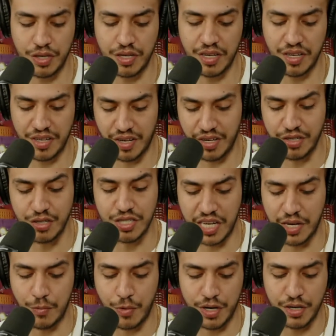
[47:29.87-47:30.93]

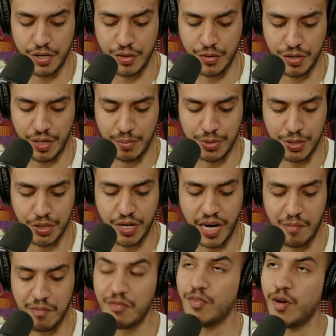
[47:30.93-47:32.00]
understand why you're doing it. I'm sure you're
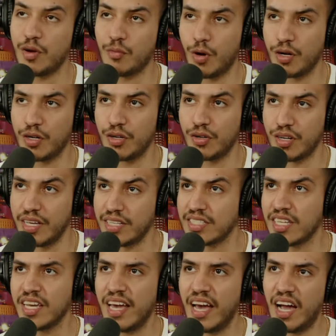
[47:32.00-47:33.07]
having fun while you're doing it.
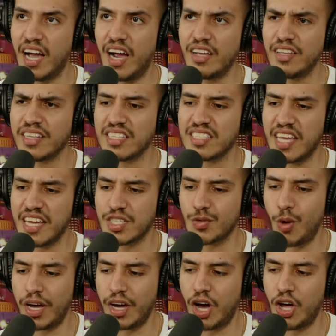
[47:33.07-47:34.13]
I like to say it's
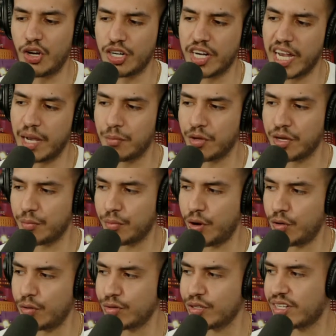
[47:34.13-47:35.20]
white collar gambling,
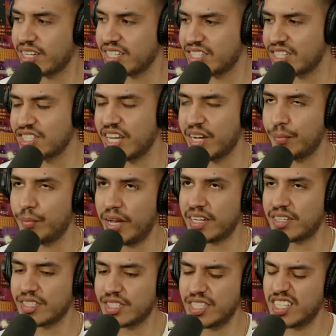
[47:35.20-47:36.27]
bro, because it's just like
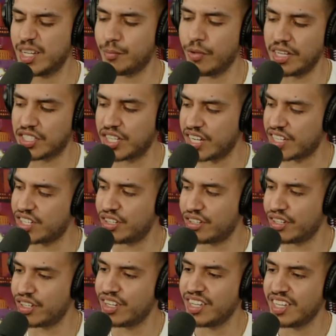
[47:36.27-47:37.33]
blackjack.
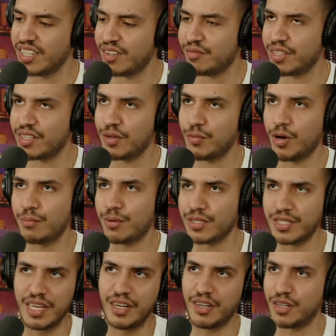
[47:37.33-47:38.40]
You're
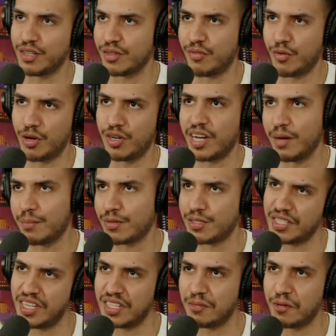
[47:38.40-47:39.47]
51% or you're the
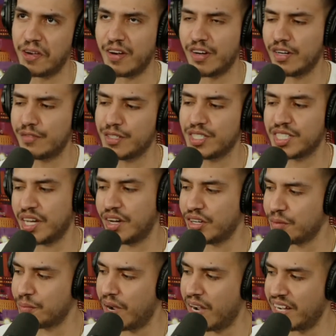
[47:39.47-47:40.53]
49%, depending on if you're selling
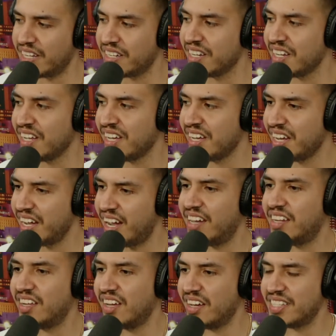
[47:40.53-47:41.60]
or buying.
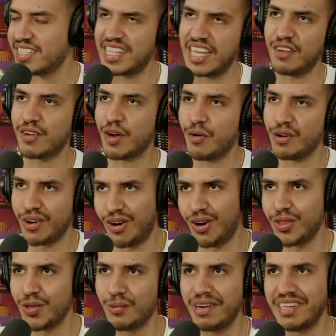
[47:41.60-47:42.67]
And instead of going
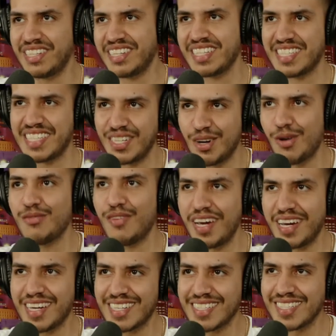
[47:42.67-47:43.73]
all the way to the casino in
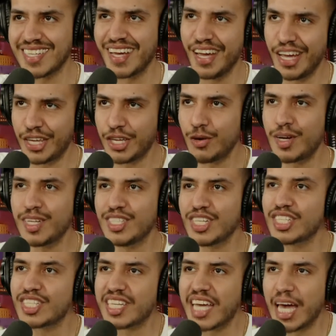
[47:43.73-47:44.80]
Vegas, you can
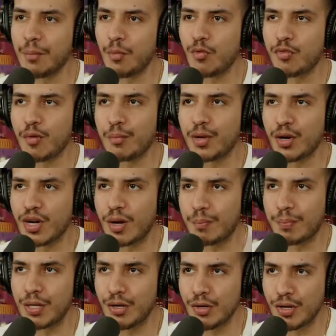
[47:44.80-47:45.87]
just gamble from your
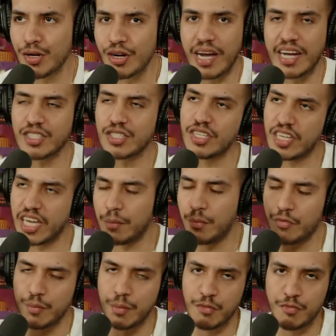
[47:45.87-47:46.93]
computer. Actually, you can gamble
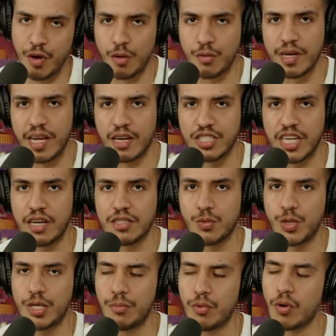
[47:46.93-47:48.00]
from your phone now. Shout out to
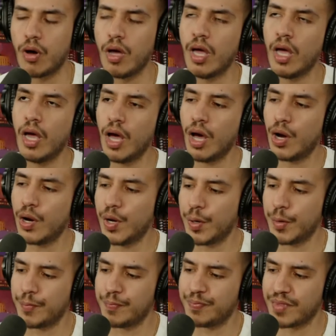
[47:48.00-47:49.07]
Weeble.
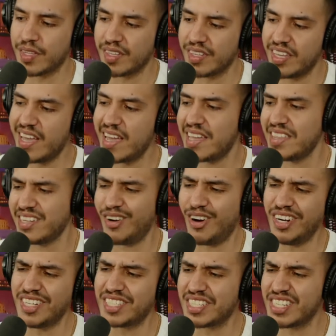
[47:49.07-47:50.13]
Um, yeah, and then
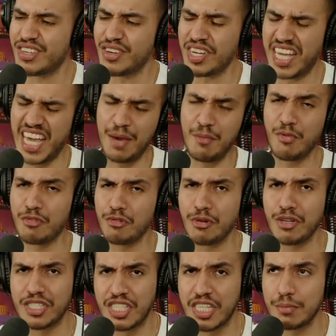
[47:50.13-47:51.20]
honestly, you can gamble for
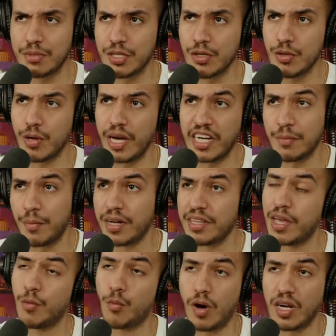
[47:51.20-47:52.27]
really cheap too. Anybody
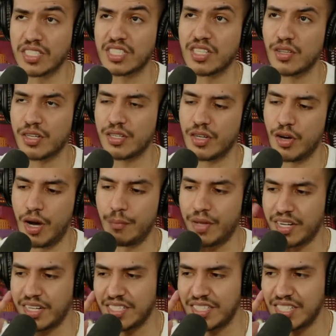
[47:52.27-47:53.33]
that wants to learn, no, I'm
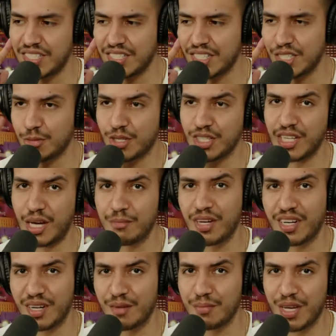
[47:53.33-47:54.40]
not going to teach this because I'm
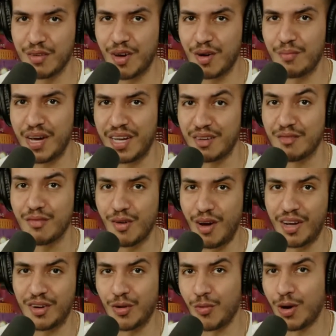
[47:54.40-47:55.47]
not going to give out bad info.
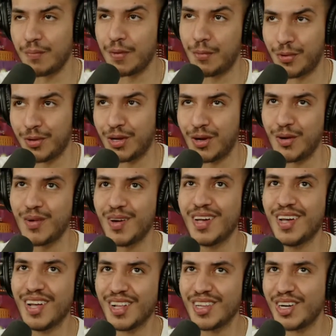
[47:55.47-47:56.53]
I don't want people to go
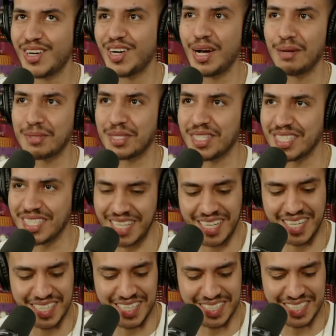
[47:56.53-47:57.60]
learn options and
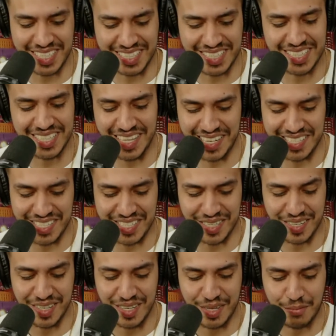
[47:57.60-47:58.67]
then get addicted to that
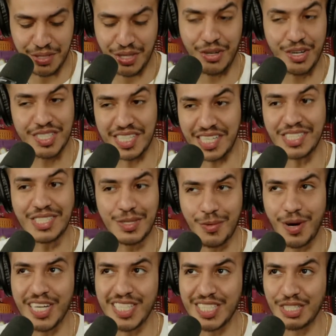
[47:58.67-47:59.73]
shit. But there is easy
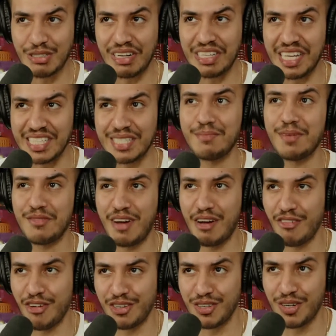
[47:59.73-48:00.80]
ways to trade the S&P
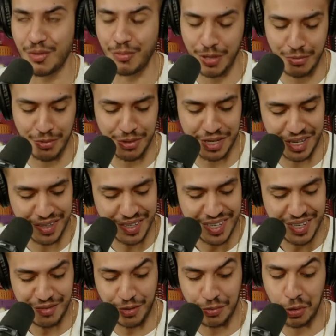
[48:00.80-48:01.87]
500 on Weeble now
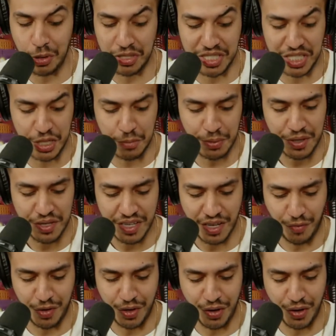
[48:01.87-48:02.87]
for really cheap if you